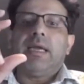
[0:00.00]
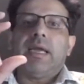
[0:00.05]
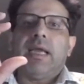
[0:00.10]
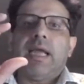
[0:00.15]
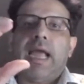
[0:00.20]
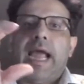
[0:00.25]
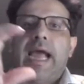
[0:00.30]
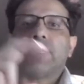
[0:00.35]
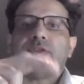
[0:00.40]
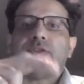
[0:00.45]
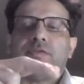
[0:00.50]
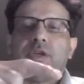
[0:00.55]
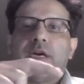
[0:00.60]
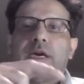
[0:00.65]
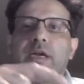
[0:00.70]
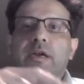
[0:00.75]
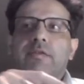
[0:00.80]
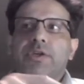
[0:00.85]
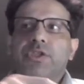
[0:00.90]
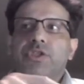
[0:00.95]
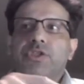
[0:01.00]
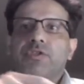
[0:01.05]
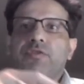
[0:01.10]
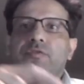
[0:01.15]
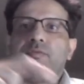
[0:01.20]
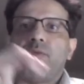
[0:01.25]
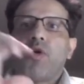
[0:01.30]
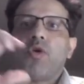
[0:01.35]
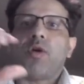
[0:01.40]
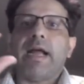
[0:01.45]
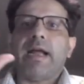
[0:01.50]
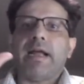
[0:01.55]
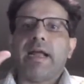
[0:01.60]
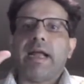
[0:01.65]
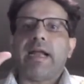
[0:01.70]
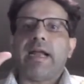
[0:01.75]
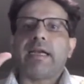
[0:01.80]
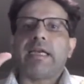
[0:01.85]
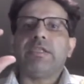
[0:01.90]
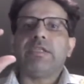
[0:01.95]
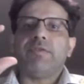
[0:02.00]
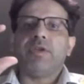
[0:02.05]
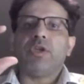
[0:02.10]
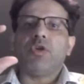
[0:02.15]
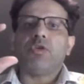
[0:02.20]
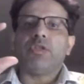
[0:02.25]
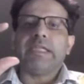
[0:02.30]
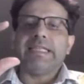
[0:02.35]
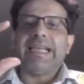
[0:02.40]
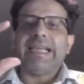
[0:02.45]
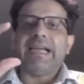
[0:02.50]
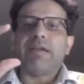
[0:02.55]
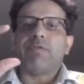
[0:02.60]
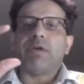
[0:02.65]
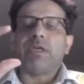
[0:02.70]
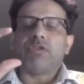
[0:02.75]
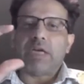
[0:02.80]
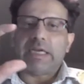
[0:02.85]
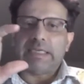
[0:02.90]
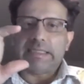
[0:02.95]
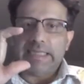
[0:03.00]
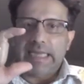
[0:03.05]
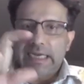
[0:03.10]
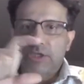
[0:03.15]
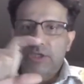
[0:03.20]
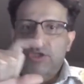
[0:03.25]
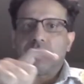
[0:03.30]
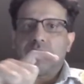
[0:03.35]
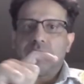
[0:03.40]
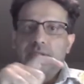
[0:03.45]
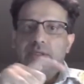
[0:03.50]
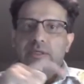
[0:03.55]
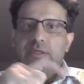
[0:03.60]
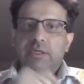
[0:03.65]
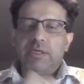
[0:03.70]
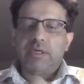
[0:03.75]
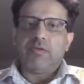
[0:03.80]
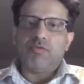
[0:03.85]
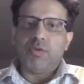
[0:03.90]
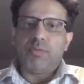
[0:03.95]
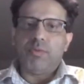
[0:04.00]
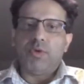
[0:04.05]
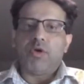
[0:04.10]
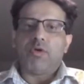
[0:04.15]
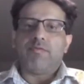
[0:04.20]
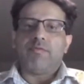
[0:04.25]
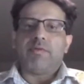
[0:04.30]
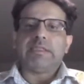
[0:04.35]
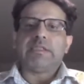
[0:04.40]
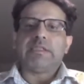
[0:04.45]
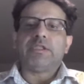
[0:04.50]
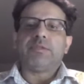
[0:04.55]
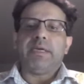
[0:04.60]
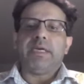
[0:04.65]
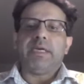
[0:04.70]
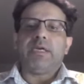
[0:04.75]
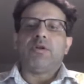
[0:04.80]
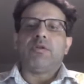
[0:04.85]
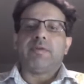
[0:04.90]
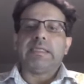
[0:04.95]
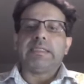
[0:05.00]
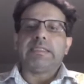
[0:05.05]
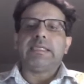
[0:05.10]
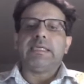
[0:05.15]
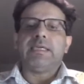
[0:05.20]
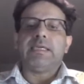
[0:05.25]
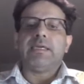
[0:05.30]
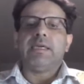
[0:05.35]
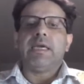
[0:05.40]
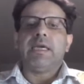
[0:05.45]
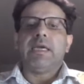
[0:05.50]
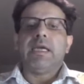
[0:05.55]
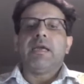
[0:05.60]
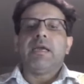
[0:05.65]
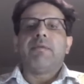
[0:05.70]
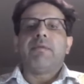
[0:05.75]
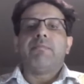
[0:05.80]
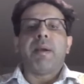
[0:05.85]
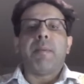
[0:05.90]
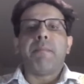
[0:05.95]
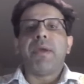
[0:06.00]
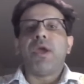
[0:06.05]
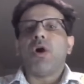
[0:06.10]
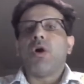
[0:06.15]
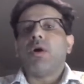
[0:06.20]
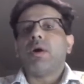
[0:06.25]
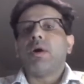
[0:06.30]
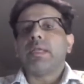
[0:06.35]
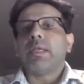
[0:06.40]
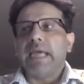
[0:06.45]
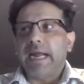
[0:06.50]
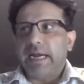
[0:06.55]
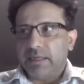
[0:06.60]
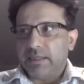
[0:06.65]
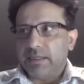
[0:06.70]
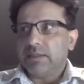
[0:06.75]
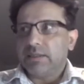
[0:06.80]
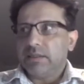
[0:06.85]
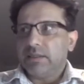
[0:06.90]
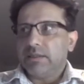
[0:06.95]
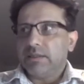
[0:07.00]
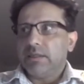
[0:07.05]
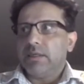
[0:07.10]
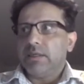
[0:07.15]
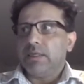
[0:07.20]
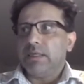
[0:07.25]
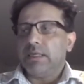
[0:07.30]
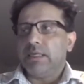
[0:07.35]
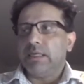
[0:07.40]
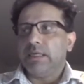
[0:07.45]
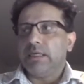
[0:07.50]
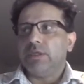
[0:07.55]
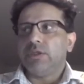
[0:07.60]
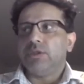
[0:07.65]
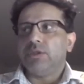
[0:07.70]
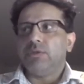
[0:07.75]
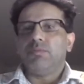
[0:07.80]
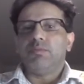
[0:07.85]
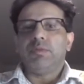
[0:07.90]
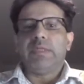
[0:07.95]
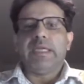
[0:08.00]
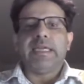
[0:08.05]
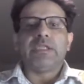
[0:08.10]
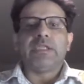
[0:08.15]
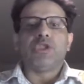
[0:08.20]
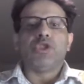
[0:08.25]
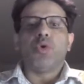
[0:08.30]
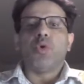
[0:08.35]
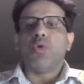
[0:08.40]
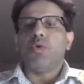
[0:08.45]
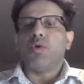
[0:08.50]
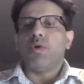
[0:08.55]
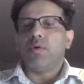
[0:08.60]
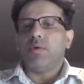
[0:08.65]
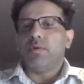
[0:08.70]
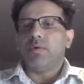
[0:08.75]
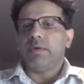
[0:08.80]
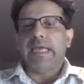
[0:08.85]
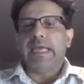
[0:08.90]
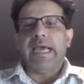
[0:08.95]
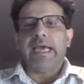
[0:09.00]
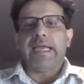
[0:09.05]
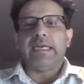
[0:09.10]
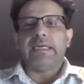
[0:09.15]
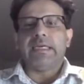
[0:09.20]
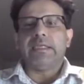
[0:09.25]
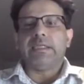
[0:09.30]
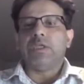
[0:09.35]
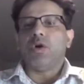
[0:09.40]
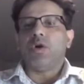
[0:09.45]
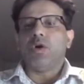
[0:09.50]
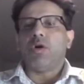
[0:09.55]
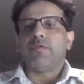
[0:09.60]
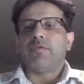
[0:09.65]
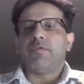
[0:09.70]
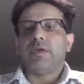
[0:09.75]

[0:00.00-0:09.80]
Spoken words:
as of the current versions of Moca, at least we know that that one transaction would be on one SPID or one SID. But beyond that, there is no guarantee of